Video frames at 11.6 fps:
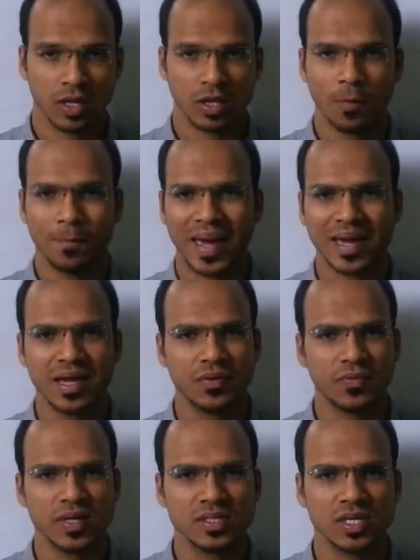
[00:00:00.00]
Now packet
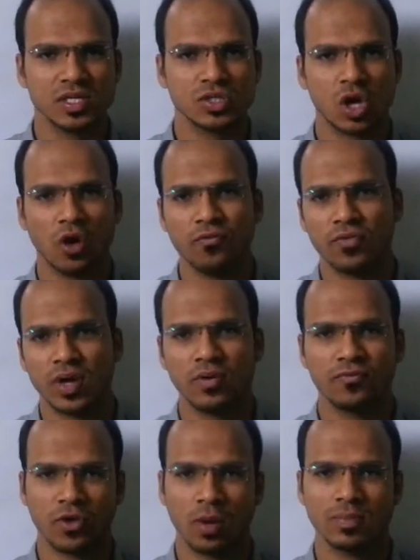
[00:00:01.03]
tracer is a software
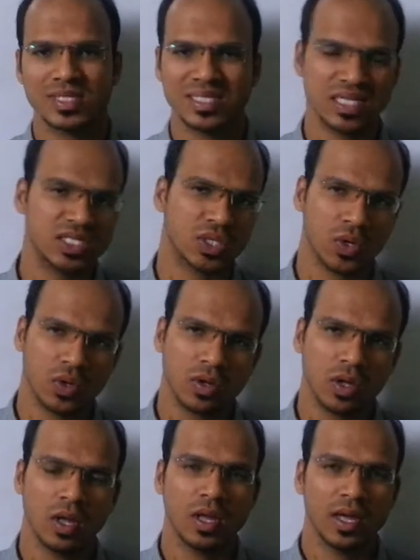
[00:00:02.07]
from Cisco
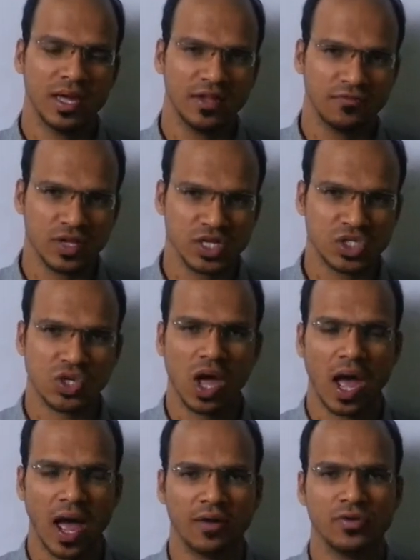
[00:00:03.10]
in which you
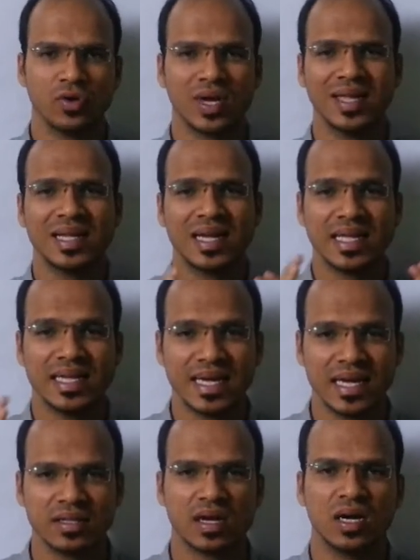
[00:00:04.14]
can
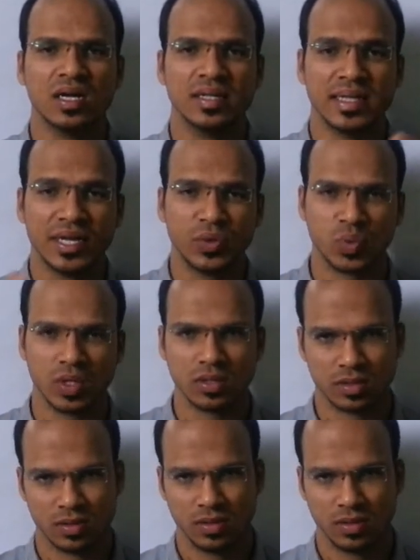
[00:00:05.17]
create a network,